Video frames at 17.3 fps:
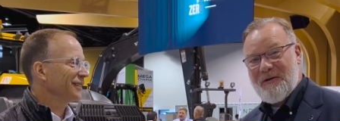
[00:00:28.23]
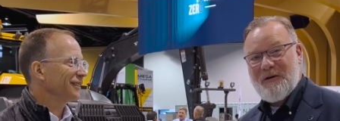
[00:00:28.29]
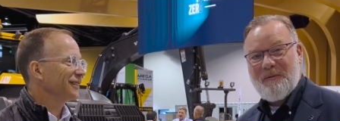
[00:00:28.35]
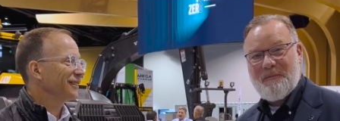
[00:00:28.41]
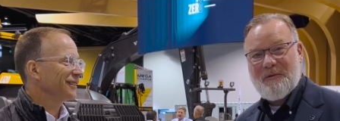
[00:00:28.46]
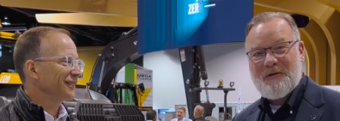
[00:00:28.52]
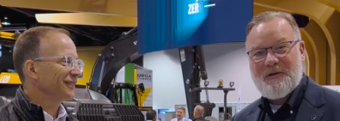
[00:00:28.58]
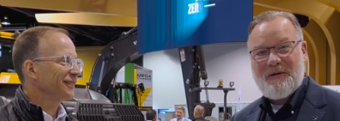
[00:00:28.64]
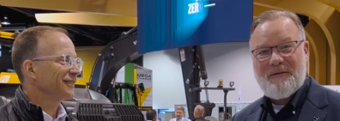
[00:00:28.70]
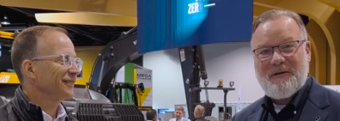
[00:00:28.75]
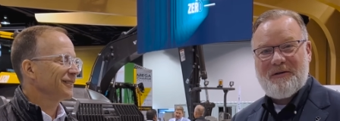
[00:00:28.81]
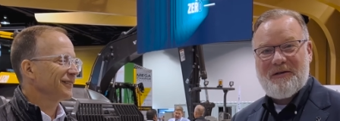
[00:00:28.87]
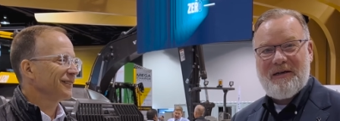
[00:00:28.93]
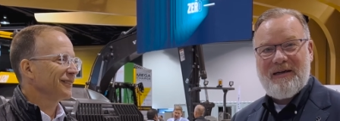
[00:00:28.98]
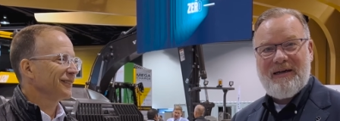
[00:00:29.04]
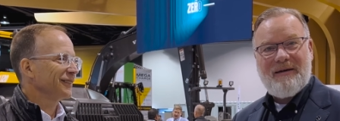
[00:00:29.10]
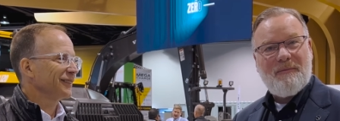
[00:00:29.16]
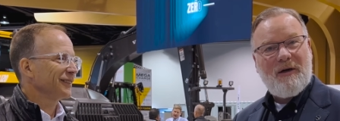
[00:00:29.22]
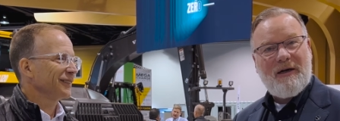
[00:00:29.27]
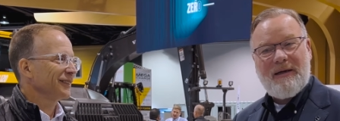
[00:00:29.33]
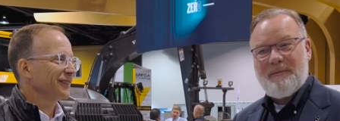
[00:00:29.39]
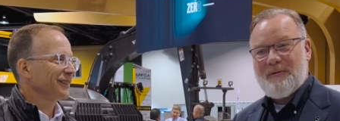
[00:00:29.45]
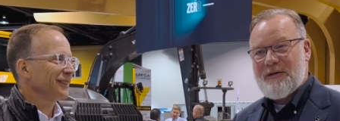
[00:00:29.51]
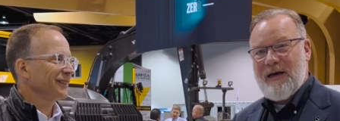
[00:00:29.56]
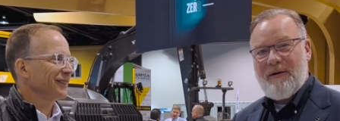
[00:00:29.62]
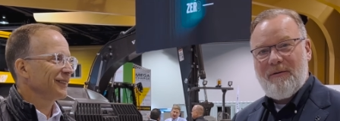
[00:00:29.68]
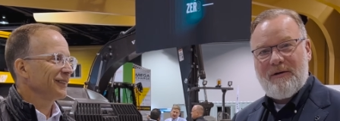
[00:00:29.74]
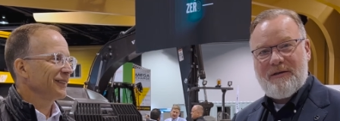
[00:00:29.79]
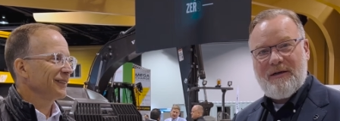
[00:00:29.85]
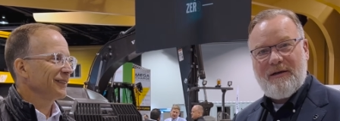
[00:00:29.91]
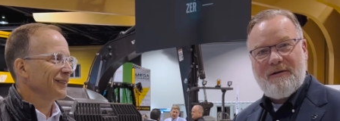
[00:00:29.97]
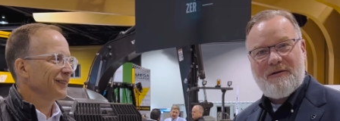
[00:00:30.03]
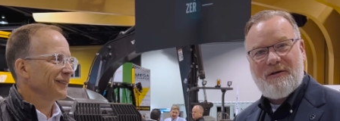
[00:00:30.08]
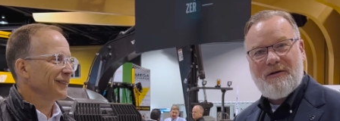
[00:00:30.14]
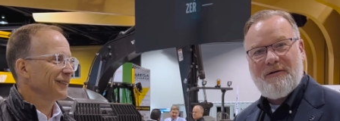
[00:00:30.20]
Speaker 1: the opportunity. My name's Darren
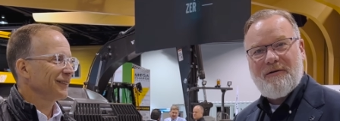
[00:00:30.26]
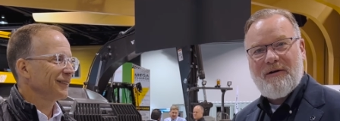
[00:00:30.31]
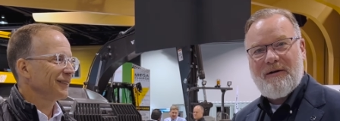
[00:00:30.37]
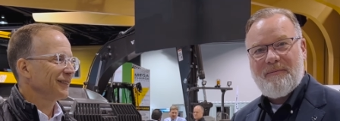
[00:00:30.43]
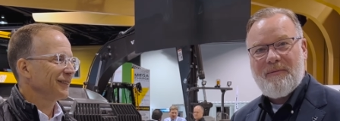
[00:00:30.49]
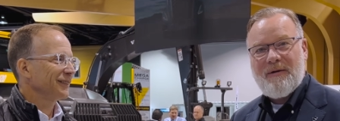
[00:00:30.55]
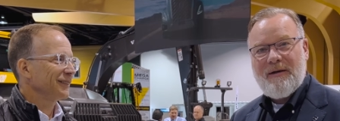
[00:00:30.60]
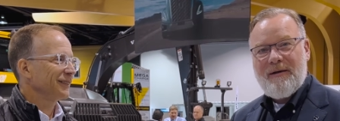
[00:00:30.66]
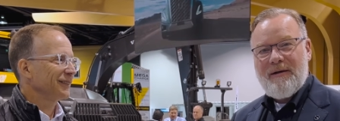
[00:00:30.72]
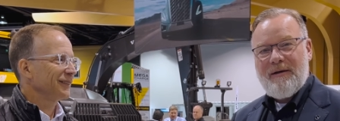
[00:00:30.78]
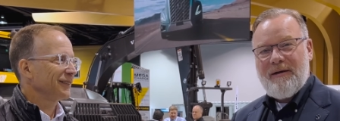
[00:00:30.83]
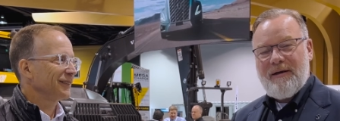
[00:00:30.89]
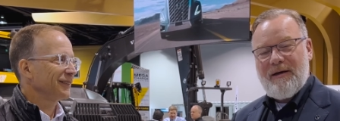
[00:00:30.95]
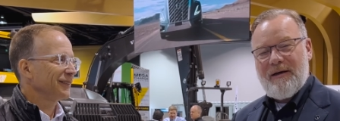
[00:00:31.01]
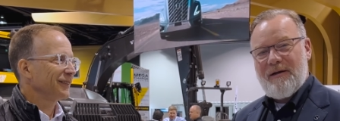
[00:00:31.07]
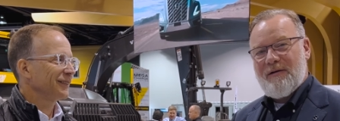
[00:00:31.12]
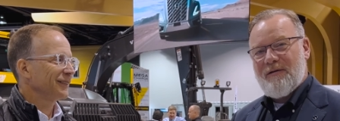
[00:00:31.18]
Tasker. I'm head